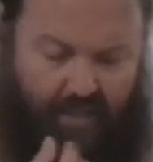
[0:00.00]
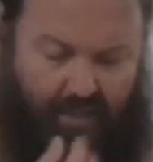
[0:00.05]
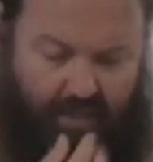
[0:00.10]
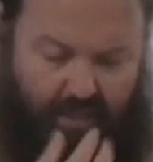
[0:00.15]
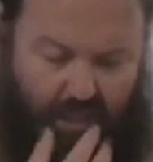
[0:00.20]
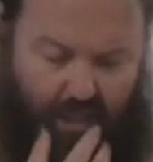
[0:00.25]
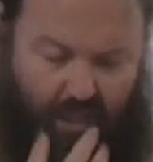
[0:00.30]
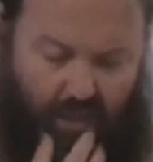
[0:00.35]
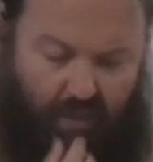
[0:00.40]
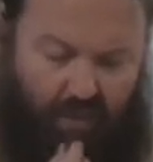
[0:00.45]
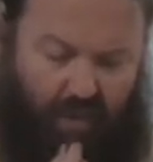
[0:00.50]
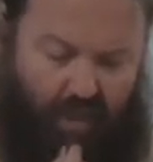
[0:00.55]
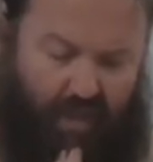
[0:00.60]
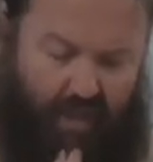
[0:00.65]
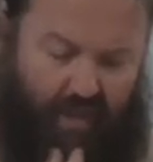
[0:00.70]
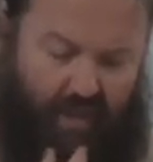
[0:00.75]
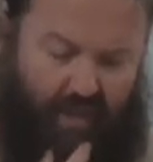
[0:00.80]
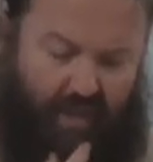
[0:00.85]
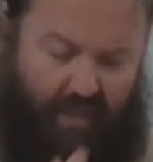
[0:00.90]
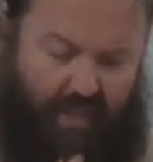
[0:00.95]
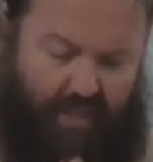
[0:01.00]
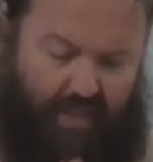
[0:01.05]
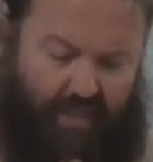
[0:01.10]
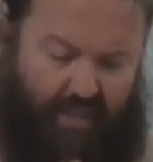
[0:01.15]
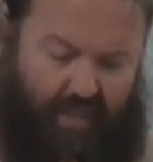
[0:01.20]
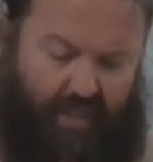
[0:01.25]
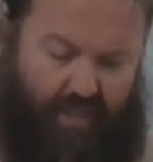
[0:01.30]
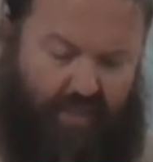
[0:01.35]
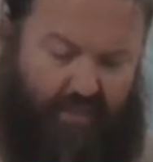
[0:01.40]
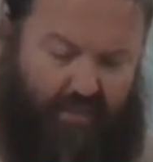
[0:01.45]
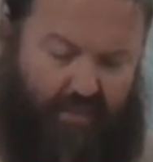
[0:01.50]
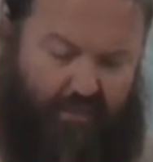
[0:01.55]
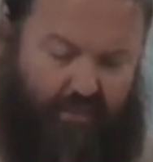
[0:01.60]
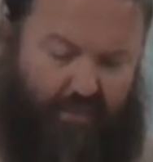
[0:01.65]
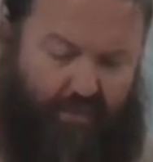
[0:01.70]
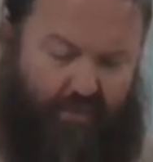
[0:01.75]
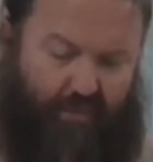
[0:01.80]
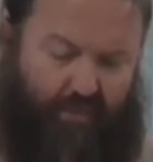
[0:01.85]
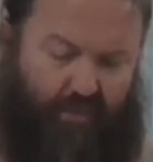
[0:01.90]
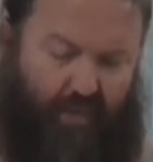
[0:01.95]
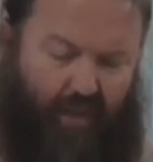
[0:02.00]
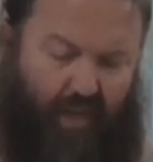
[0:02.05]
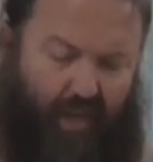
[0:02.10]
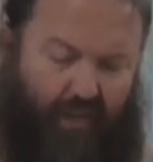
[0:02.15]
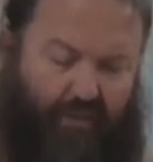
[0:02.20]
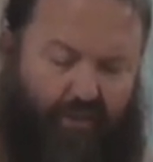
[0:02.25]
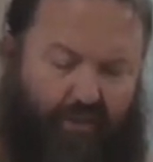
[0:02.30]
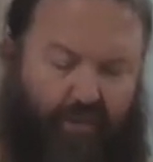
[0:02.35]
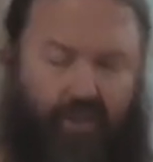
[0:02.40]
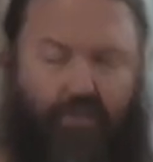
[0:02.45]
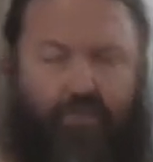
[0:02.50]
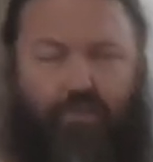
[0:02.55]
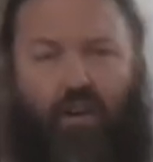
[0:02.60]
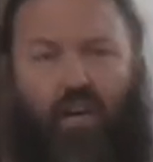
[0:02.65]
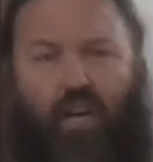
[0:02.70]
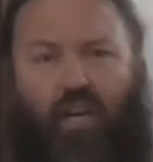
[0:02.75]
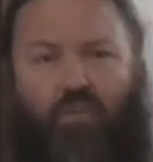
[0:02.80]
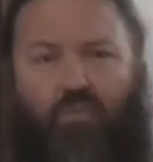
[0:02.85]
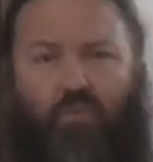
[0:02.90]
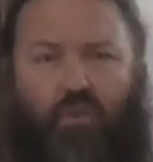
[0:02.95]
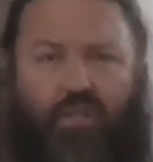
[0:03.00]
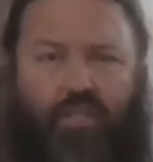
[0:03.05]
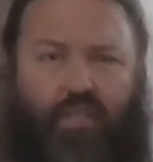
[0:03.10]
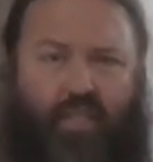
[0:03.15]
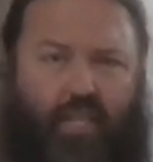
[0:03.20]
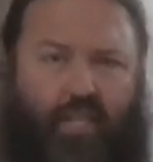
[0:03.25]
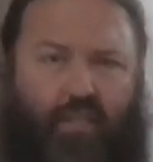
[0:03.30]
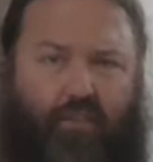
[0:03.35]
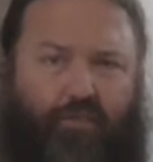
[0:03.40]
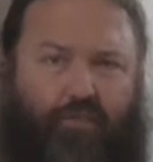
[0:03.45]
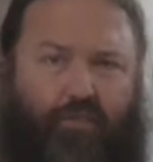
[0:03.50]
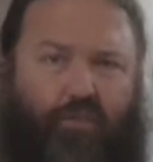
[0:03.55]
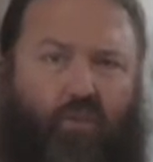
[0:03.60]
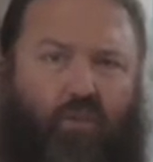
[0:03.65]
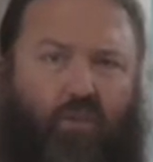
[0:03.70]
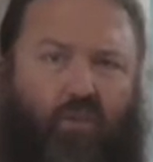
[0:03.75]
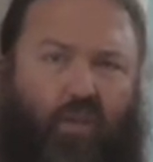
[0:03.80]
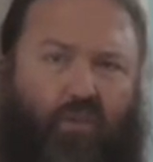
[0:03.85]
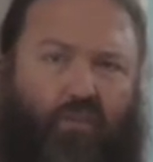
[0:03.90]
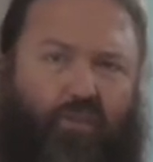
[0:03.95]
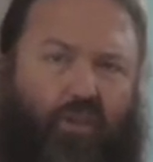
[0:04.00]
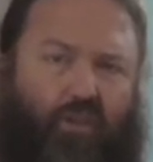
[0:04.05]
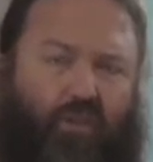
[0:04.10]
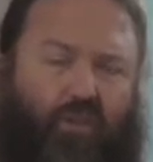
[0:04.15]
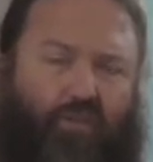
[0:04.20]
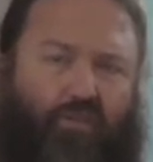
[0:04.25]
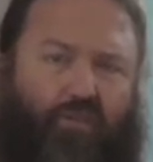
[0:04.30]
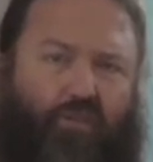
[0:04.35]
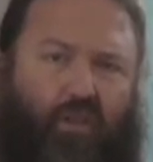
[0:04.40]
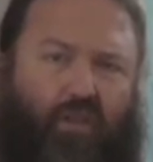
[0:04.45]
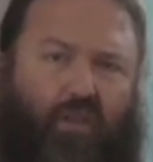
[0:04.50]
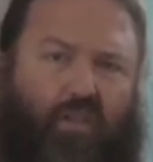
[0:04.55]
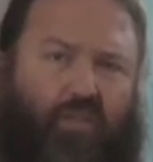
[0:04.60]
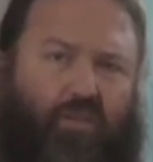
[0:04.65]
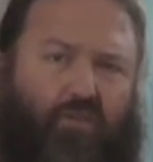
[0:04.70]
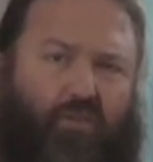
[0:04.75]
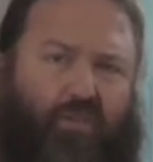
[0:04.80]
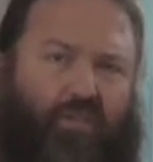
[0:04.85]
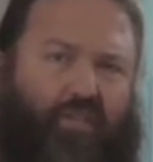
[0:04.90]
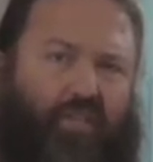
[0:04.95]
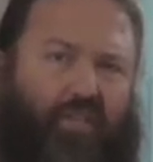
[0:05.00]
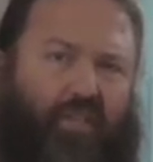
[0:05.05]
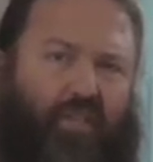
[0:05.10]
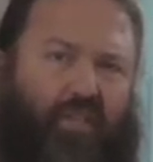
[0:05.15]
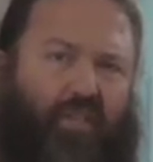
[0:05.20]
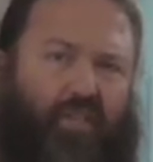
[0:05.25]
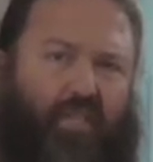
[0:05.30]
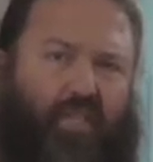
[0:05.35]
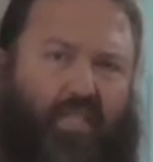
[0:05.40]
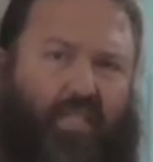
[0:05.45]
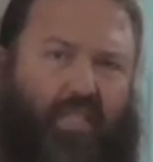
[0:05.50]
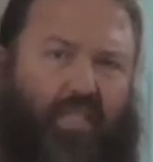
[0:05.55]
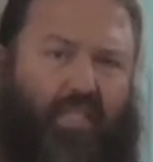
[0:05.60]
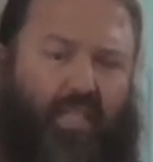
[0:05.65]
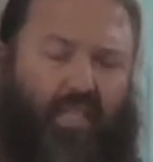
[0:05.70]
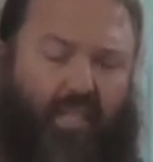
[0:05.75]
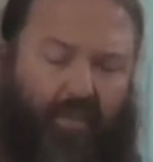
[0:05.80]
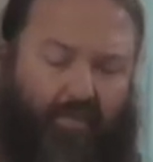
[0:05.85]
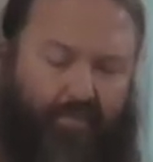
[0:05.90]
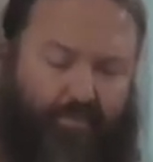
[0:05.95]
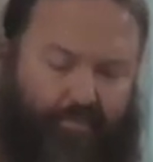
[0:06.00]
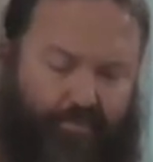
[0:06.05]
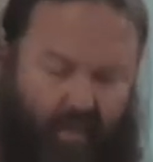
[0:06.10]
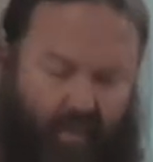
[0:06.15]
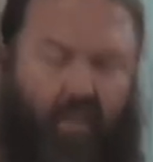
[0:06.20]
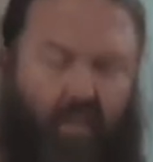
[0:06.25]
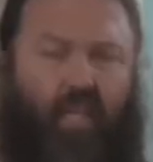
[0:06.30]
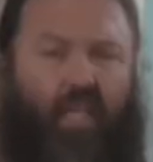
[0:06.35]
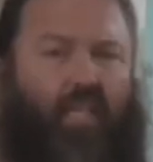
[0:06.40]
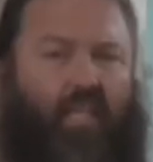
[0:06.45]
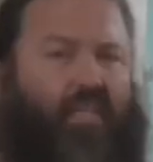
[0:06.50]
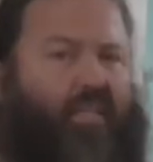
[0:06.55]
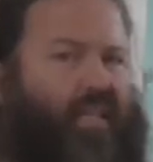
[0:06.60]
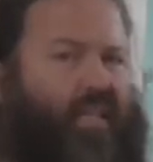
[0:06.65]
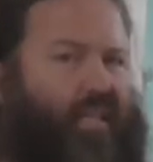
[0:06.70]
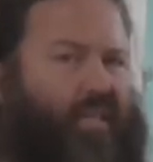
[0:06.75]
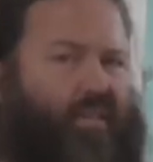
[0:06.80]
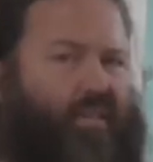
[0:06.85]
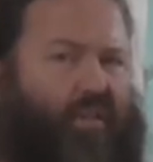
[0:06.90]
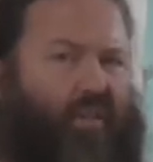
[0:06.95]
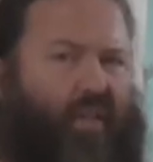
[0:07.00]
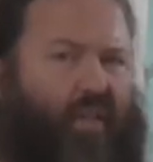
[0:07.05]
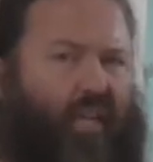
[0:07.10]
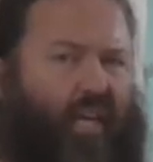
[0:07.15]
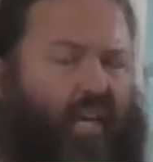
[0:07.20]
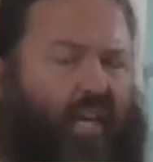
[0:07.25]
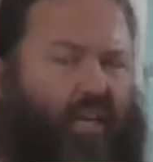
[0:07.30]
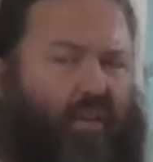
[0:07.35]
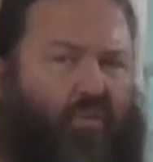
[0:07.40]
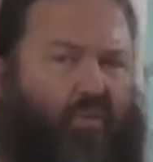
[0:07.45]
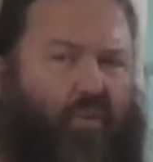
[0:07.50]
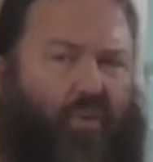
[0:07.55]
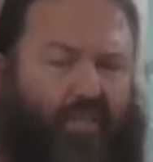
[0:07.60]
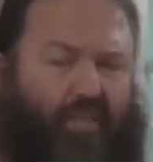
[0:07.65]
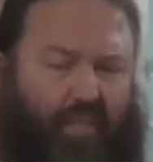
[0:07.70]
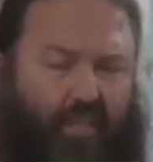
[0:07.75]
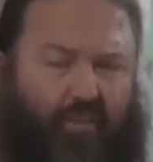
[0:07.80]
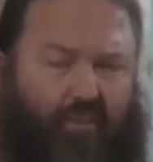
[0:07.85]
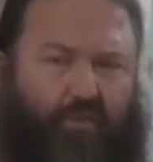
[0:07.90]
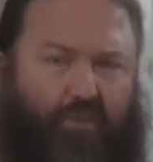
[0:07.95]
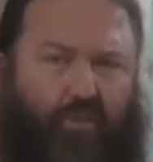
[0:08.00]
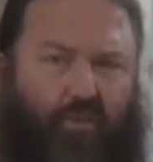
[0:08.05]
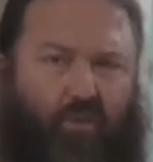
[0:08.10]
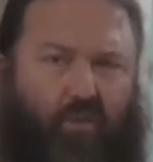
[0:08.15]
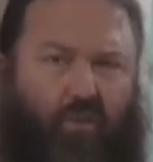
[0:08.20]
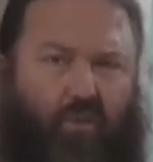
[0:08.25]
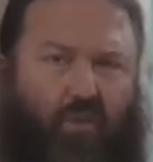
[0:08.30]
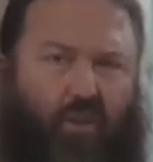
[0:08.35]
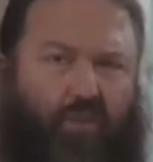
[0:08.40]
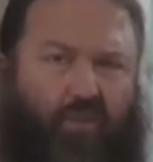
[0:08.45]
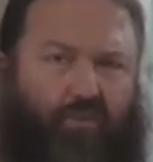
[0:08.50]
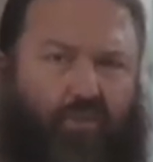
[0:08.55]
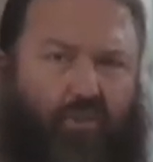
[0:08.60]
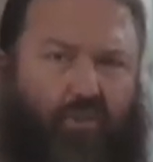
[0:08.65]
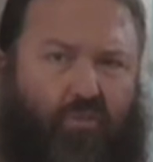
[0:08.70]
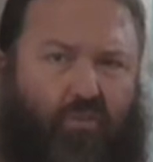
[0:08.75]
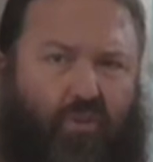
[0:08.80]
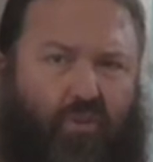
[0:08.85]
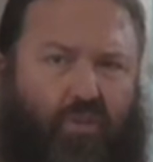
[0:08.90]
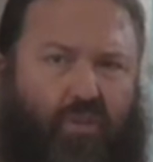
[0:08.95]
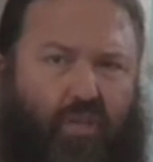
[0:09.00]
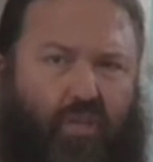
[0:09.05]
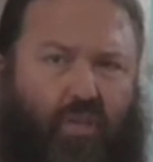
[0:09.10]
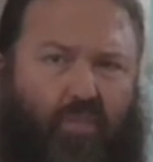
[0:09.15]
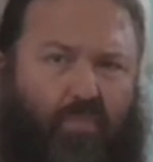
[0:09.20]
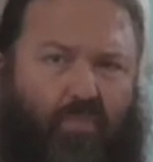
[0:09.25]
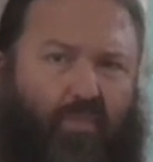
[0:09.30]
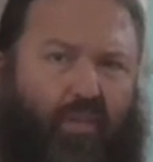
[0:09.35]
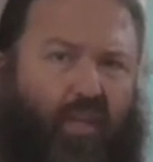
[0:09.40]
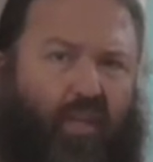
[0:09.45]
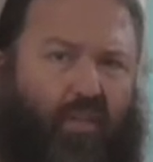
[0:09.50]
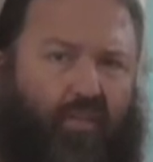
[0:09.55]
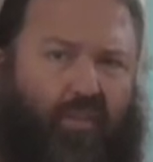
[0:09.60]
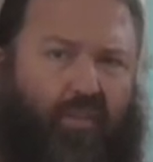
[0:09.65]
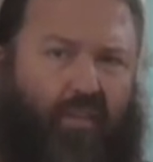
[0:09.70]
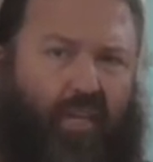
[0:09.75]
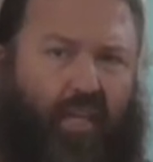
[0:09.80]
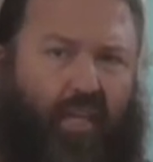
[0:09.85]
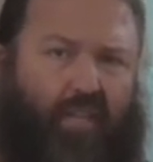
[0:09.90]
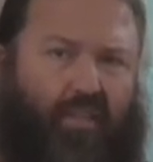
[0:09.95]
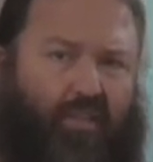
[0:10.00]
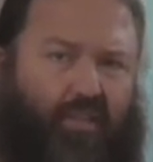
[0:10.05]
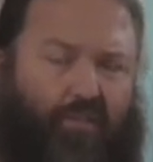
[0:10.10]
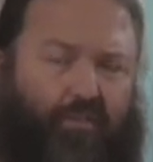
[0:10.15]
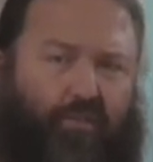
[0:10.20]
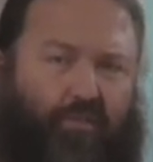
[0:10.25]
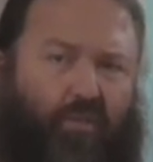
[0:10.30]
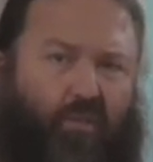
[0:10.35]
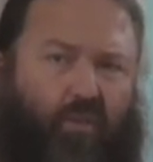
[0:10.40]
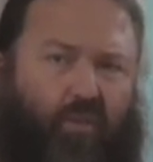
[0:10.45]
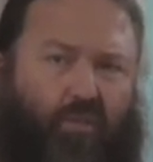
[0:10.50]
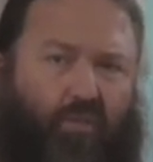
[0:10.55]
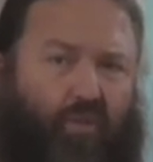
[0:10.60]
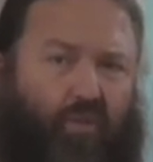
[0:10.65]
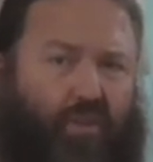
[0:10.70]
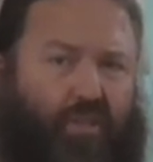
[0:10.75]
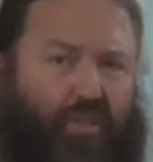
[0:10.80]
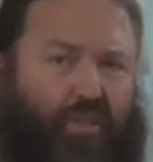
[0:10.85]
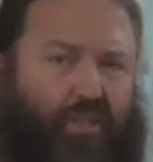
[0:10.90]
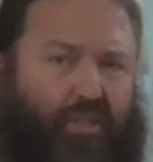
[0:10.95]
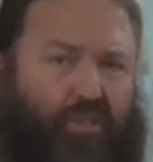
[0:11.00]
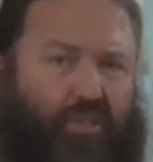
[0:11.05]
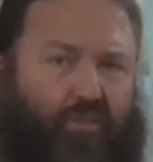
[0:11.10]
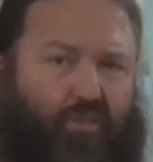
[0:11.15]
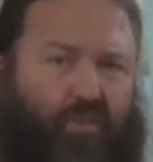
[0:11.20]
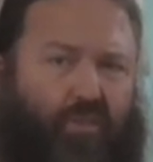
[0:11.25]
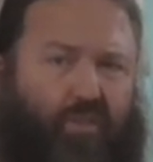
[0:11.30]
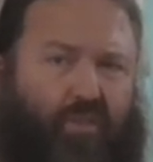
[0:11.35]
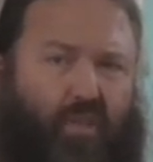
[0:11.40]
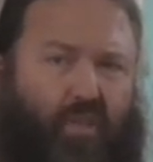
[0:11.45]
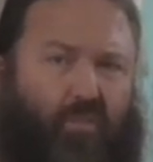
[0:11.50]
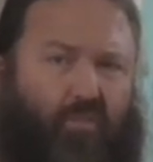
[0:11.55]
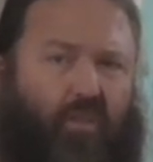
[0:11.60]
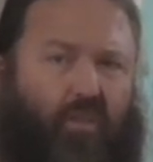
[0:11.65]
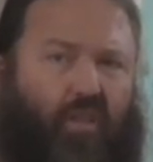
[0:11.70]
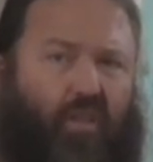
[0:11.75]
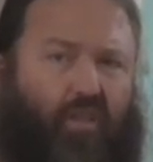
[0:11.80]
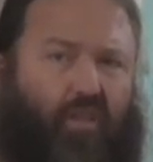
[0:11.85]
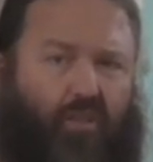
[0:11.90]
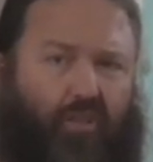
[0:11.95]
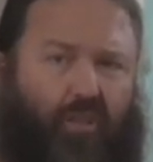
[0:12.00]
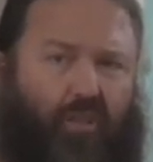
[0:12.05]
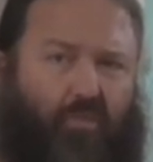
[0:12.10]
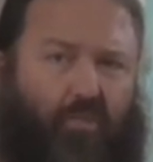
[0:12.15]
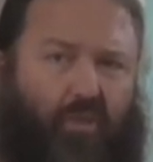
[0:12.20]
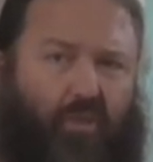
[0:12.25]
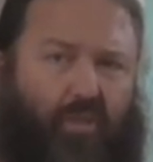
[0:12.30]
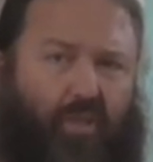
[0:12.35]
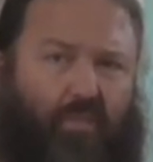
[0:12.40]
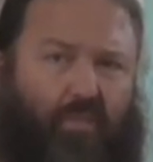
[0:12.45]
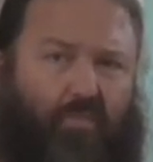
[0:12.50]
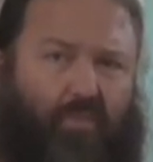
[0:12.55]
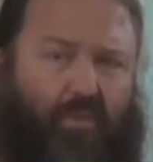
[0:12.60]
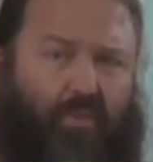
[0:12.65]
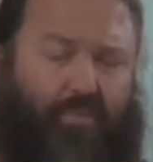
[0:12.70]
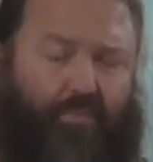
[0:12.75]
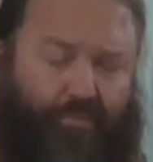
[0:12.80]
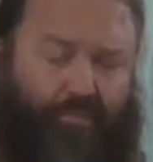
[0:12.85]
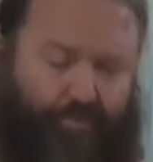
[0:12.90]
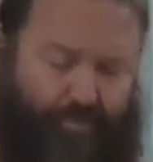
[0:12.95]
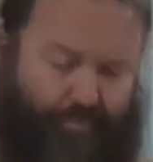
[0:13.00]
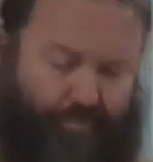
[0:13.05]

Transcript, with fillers: So in 635 we see the fall of the first Christian city. In 638 we see the fall of Jerusalem. That is the fall of Christian Jerusalem to the Muslims.